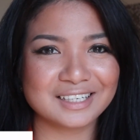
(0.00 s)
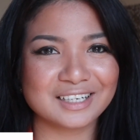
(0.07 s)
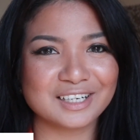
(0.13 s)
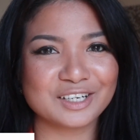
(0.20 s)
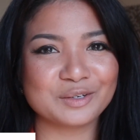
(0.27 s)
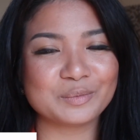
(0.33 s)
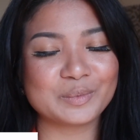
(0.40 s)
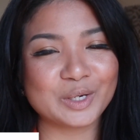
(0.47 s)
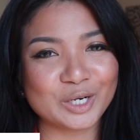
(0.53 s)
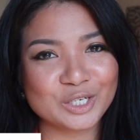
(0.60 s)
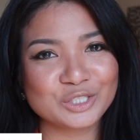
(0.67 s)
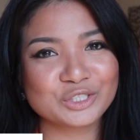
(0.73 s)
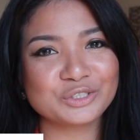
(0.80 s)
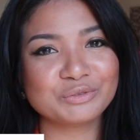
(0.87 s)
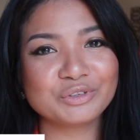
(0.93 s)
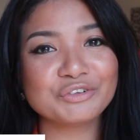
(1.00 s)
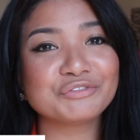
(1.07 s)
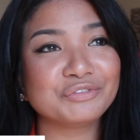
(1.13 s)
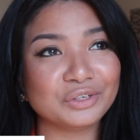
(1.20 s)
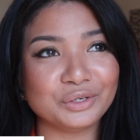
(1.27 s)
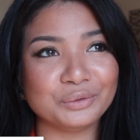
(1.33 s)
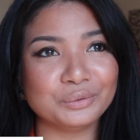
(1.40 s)
Archer
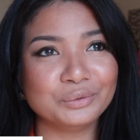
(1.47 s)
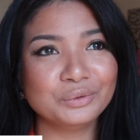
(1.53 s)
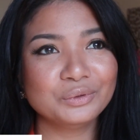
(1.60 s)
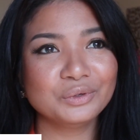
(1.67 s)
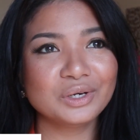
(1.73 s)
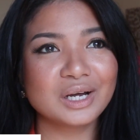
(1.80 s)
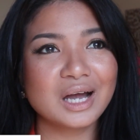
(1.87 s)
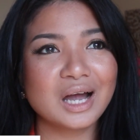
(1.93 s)
Review,